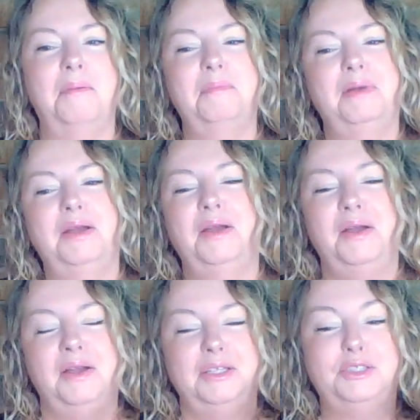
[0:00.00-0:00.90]
um,
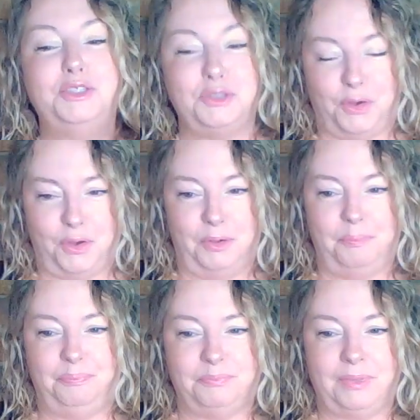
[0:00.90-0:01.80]
so
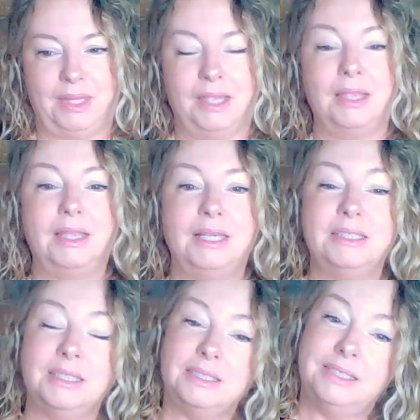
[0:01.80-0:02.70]

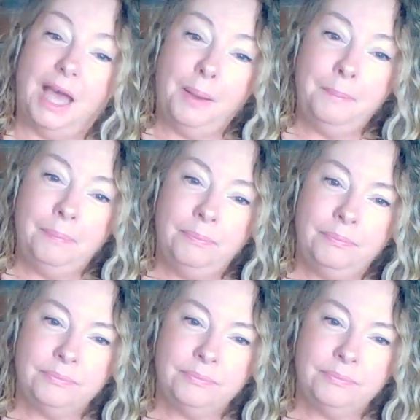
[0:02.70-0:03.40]
is it dumb